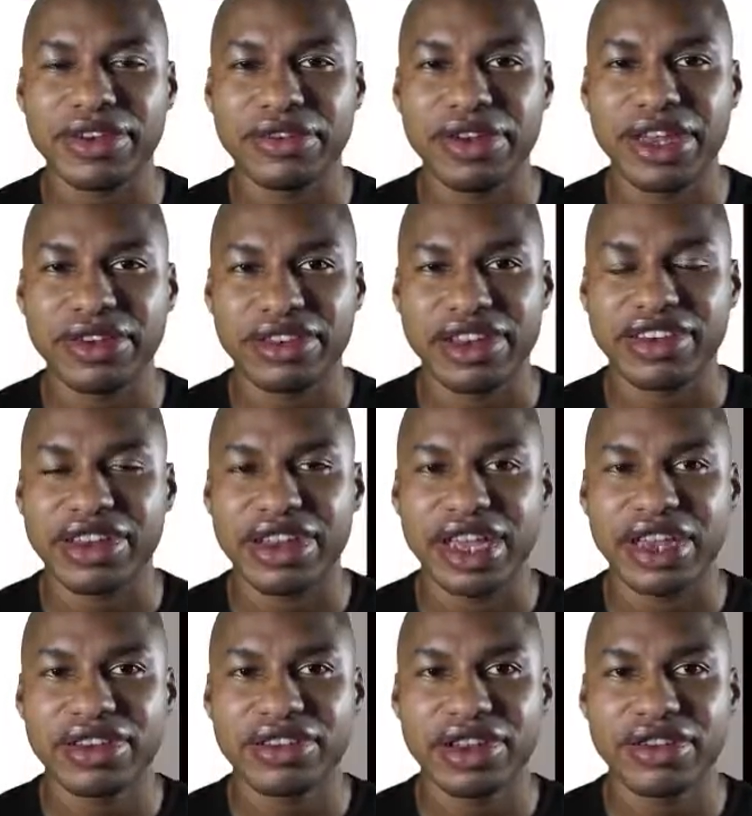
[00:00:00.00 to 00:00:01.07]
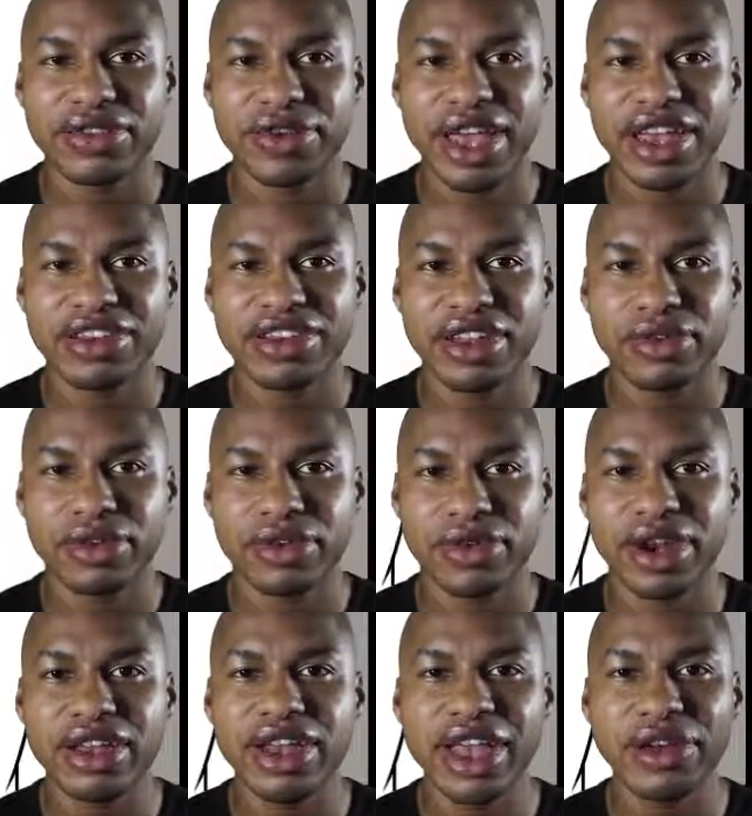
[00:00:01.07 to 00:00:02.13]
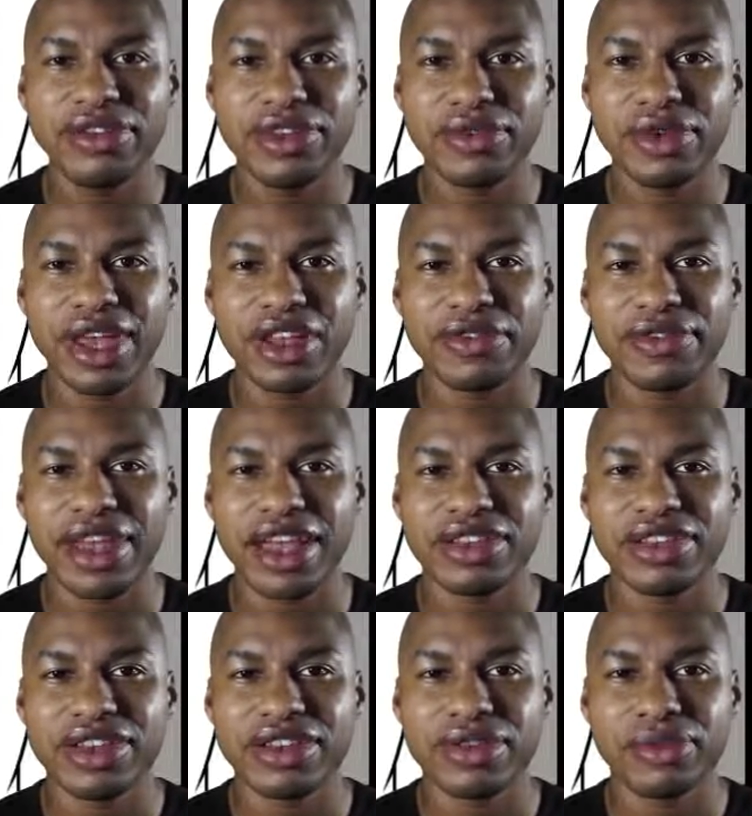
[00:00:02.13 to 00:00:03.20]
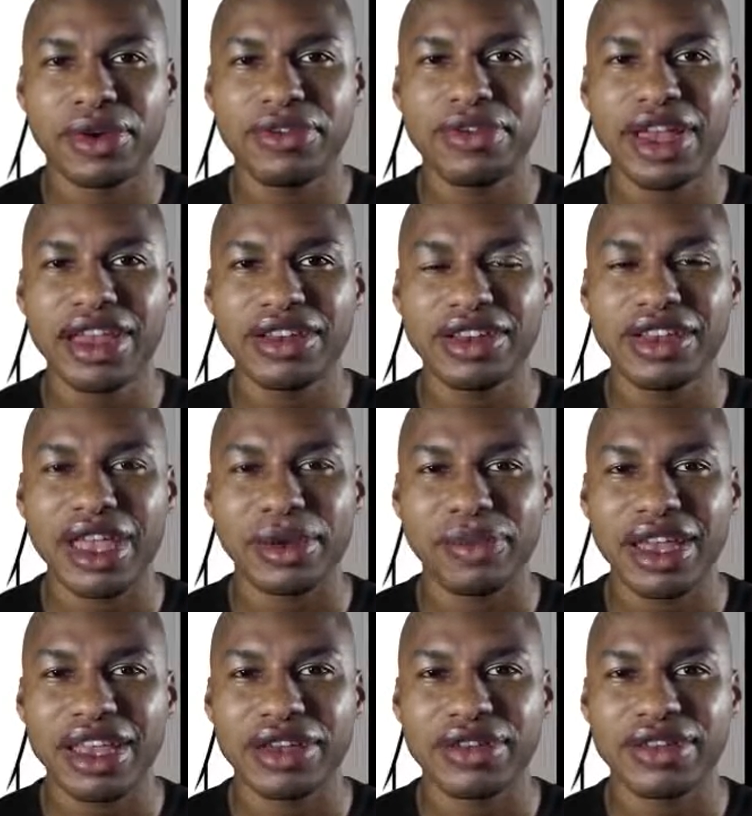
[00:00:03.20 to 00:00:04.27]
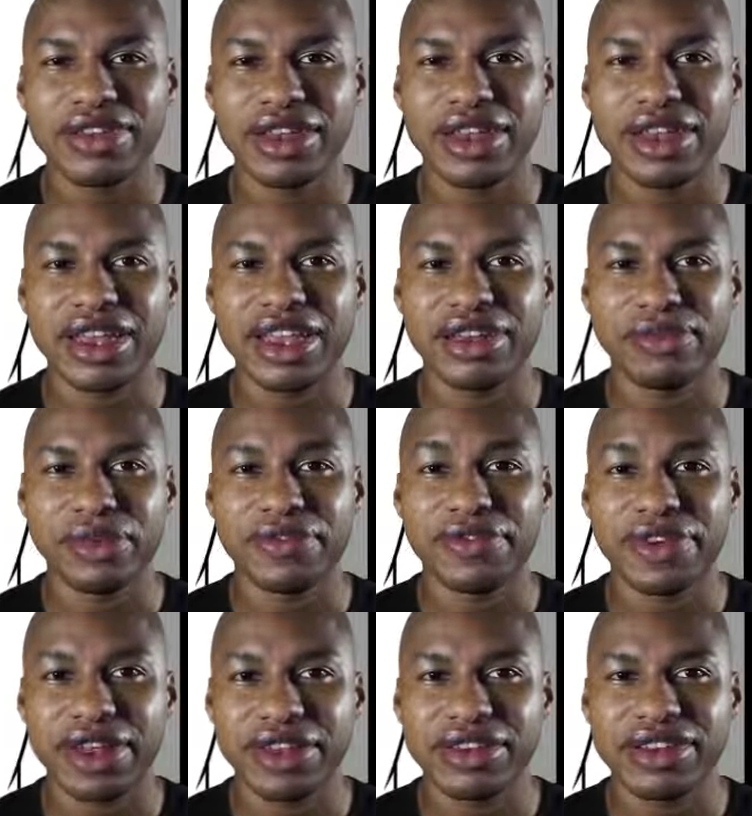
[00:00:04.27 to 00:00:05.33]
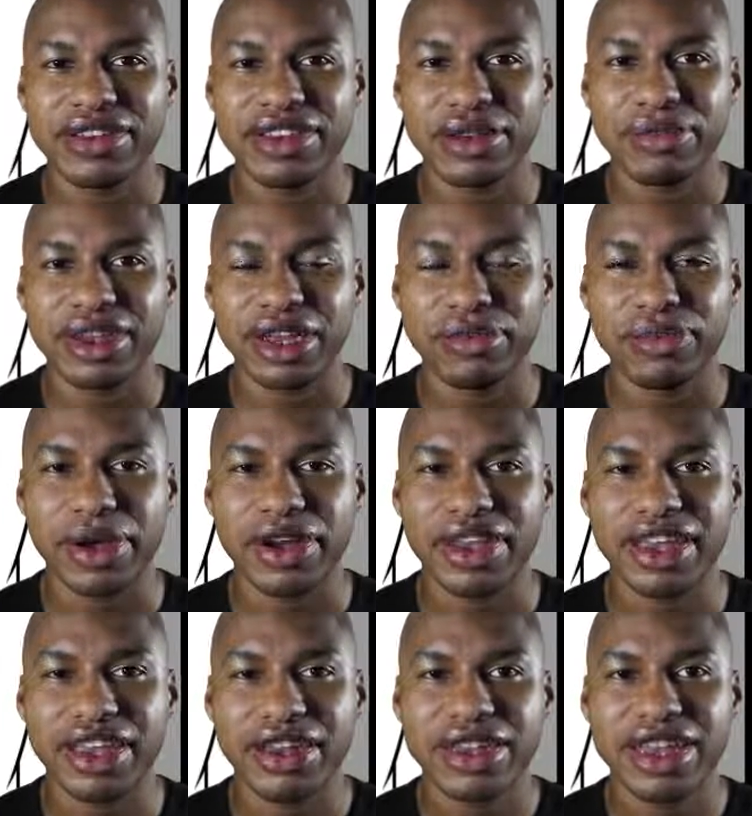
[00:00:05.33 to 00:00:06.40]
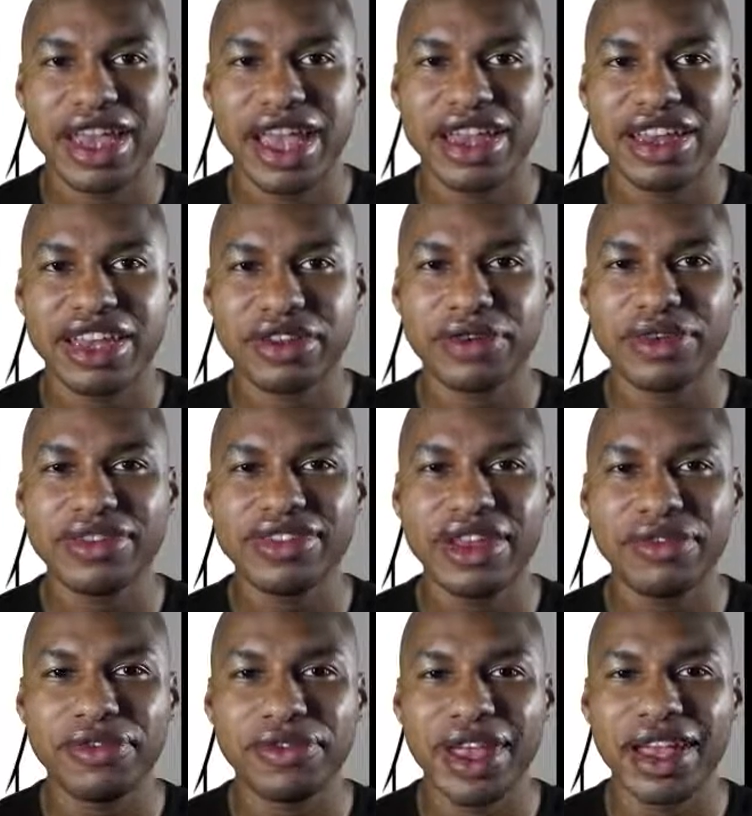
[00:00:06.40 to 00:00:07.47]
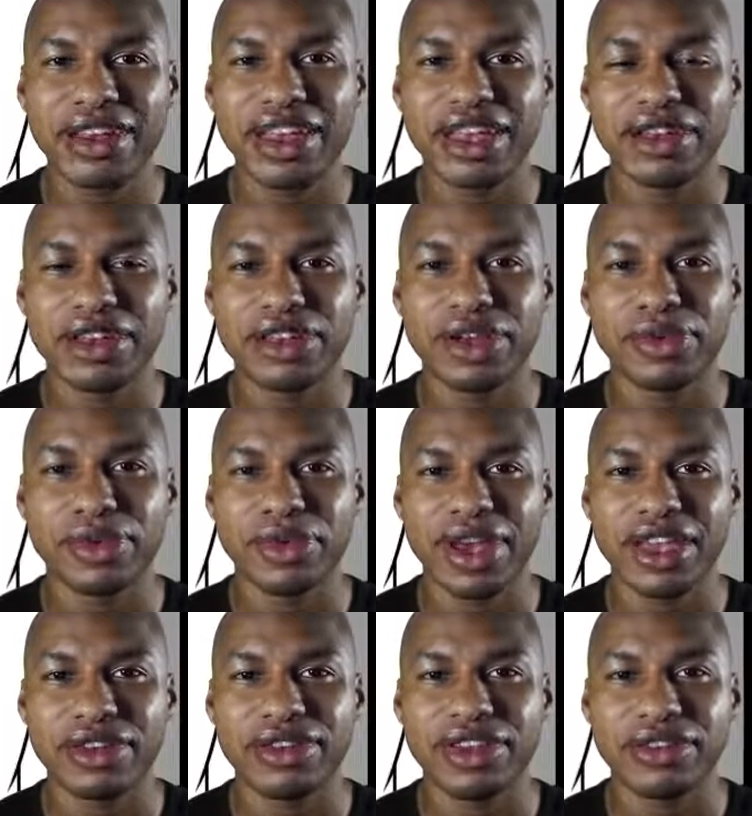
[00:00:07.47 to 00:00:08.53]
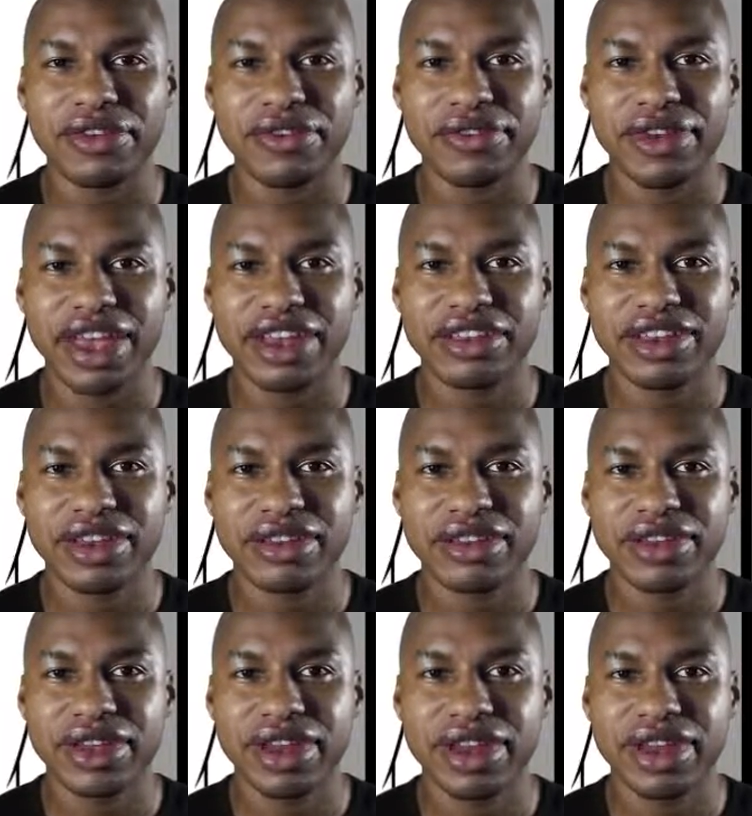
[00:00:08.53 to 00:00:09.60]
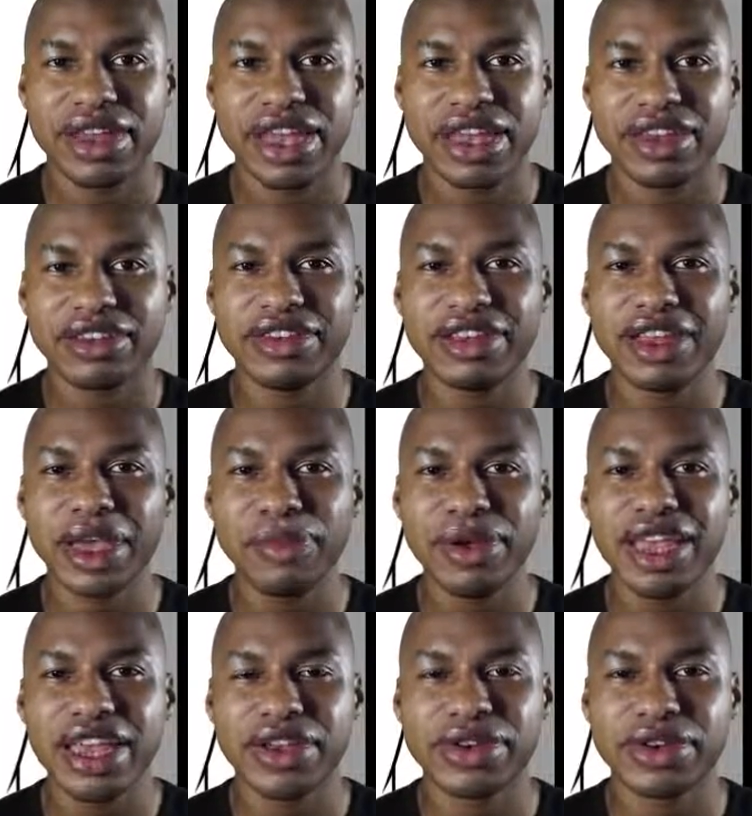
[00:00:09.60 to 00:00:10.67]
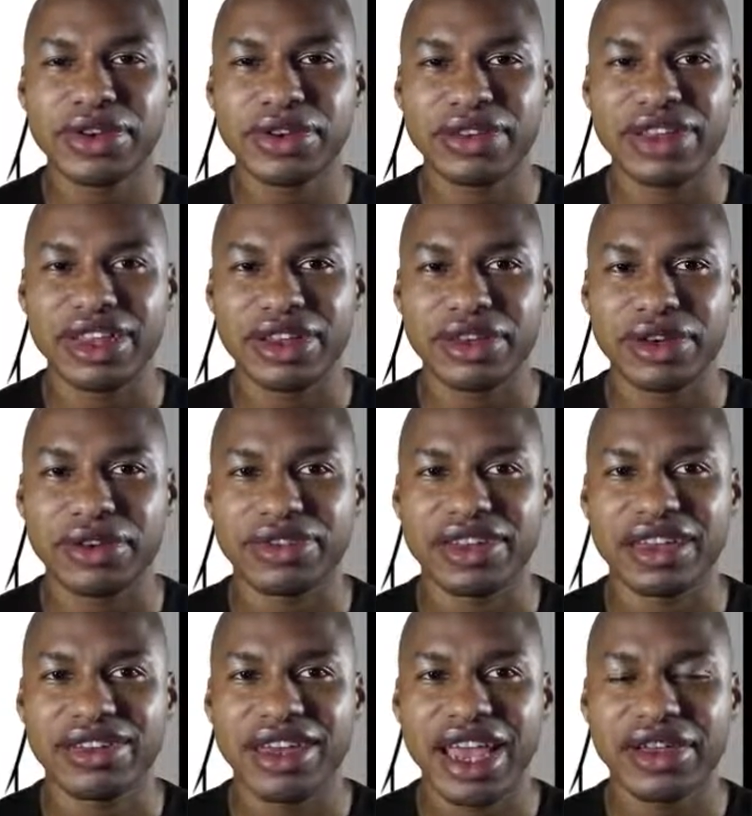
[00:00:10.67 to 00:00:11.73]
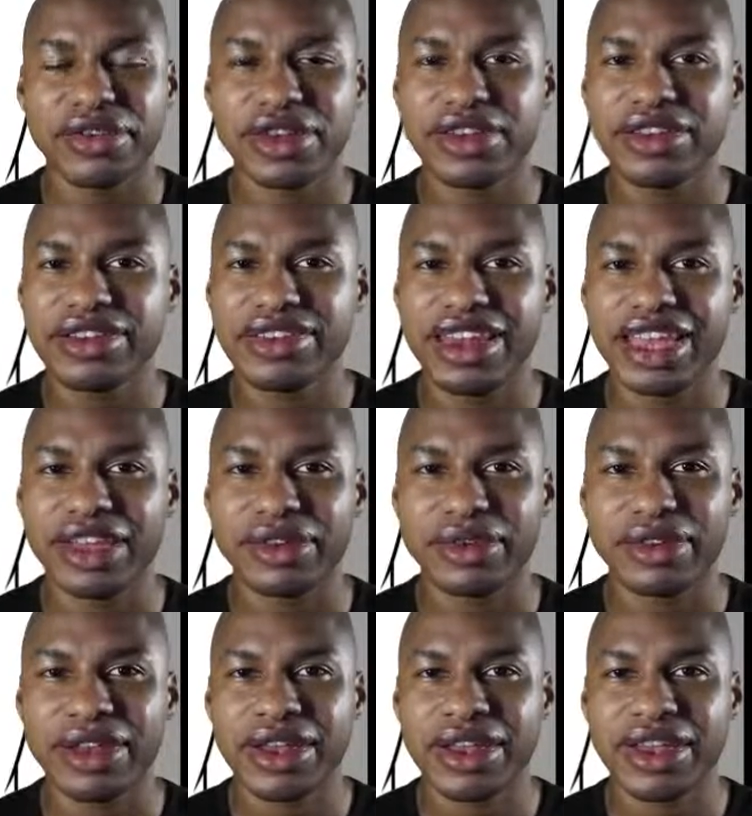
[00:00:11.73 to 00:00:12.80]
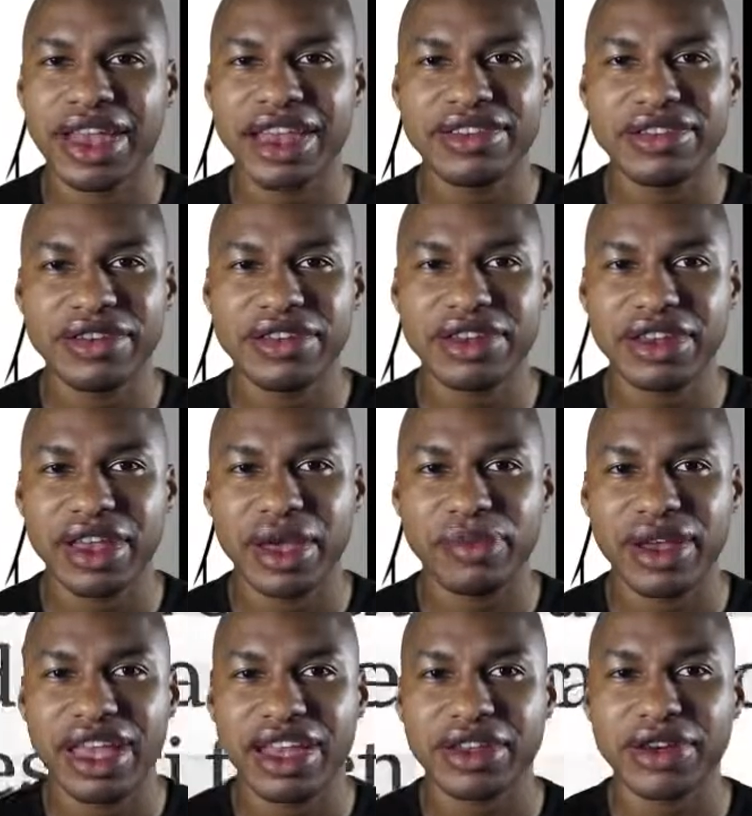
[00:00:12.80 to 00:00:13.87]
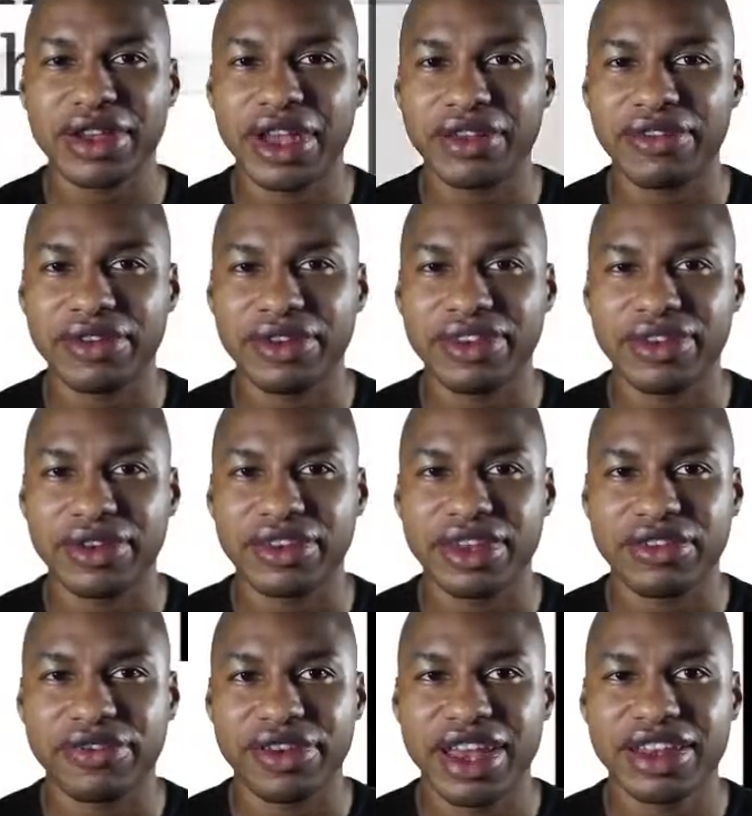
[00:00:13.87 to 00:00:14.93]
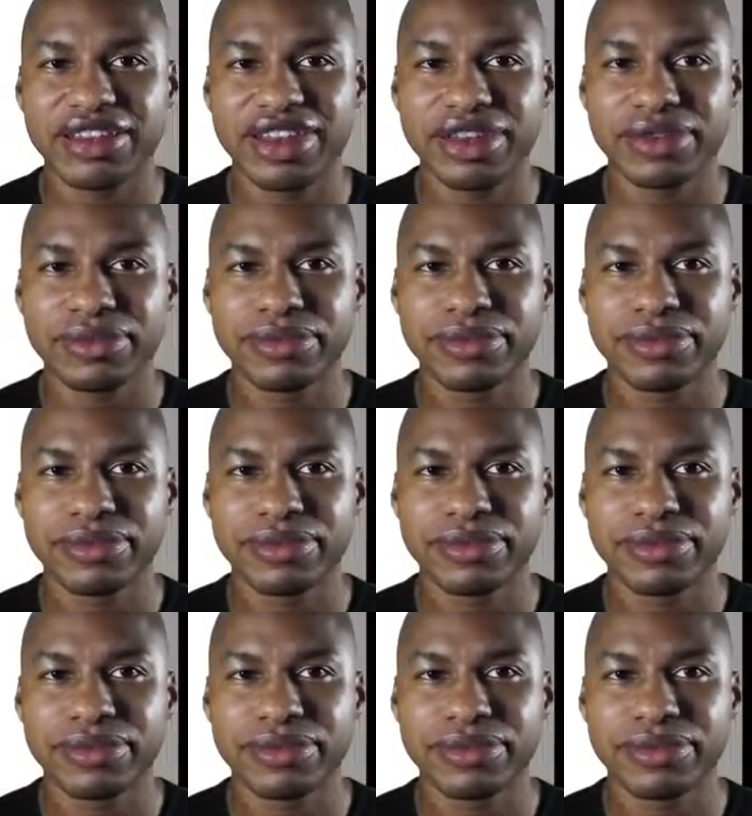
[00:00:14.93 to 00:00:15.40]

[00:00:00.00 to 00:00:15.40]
The addition and subtraction between algebraic fractions with like denominators is performed simply by adding or subtracting the numerators of the fractions, and the denominator d goes exactly the same as the denominator of the resulting fraction.